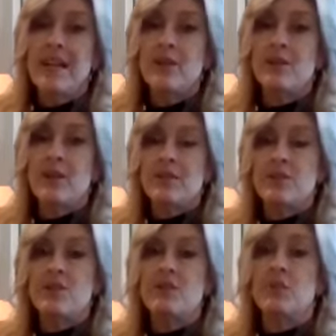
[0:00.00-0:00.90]
I don't like to
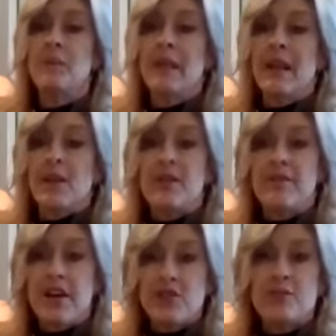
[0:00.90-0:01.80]
do the
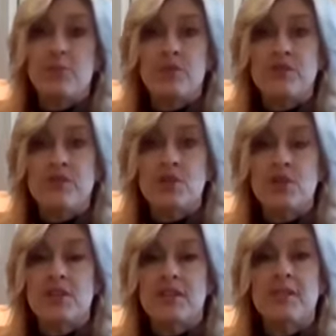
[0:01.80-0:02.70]
vegetables
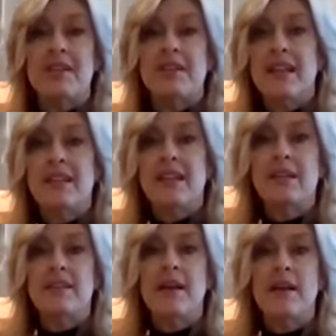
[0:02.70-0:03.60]
first is because I like
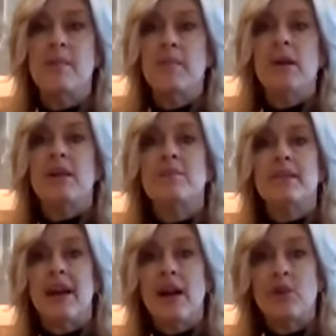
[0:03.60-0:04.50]
them to
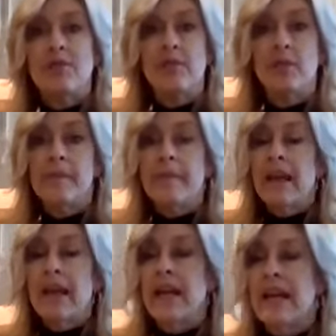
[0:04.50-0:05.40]
be colorful.
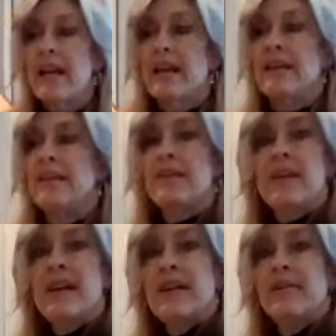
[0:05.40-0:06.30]
and
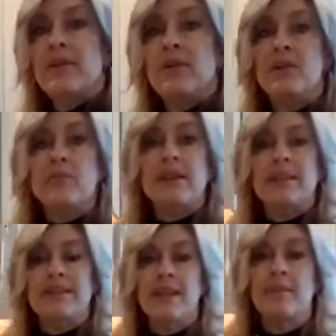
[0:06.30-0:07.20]
a little
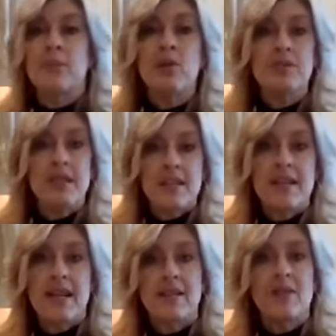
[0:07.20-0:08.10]
bit al
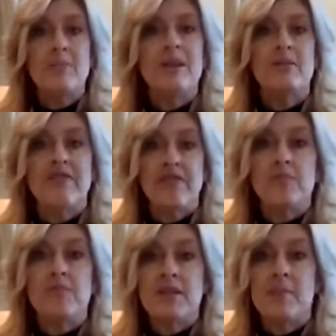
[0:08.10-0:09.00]
dente, a little bit
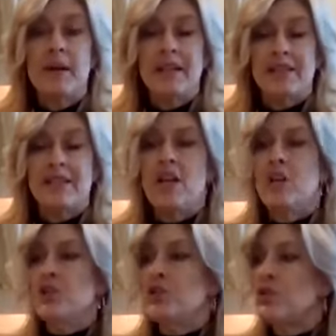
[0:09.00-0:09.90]
firm to the bite.
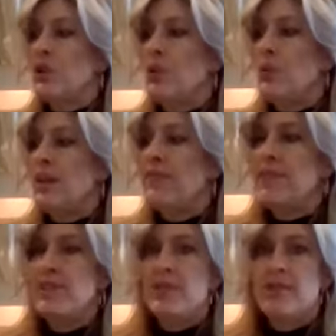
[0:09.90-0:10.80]
So if
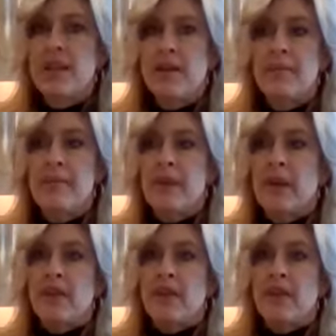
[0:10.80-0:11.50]
we do them